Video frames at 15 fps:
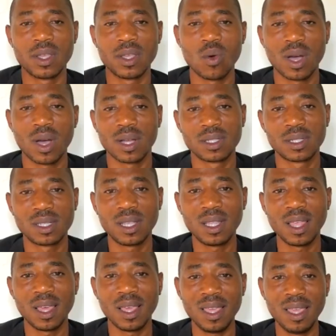you can see
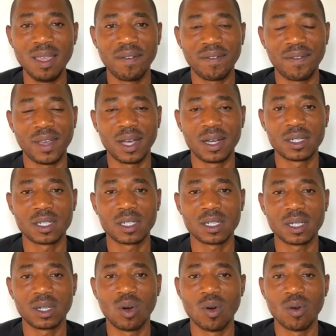the
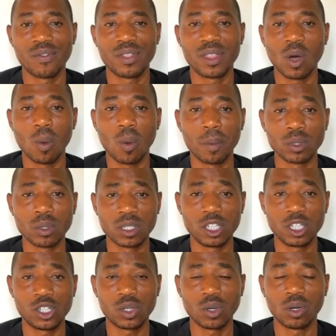effect of the
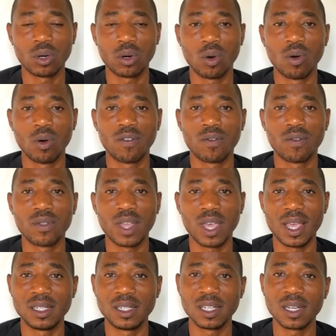opposition of the
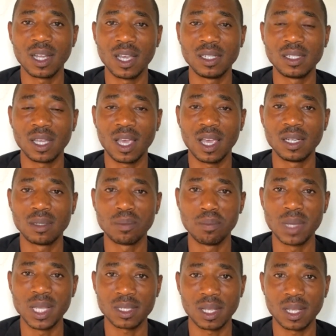1888
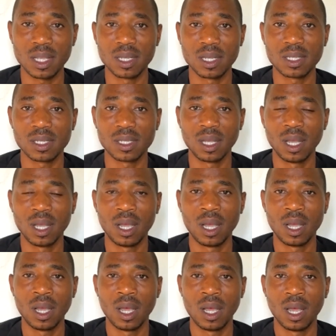messages
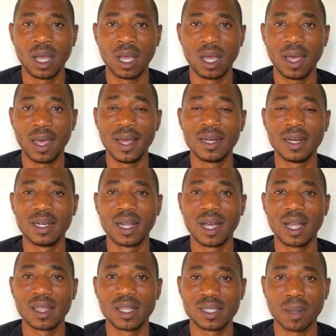and
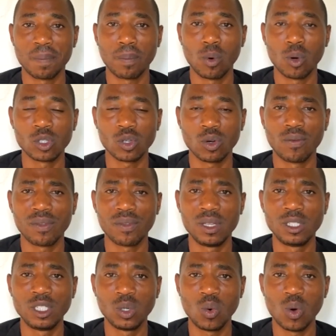uh, the support of
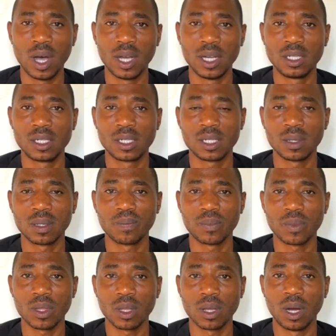E.G. White
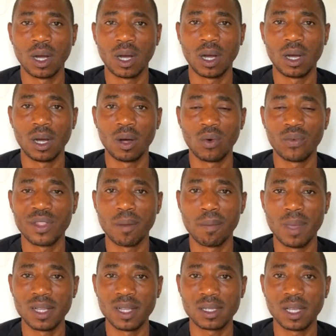uh, of the
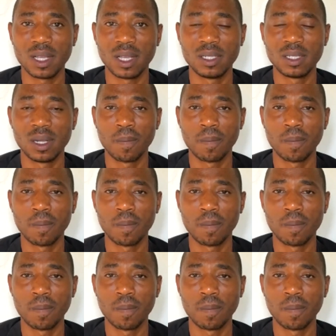message,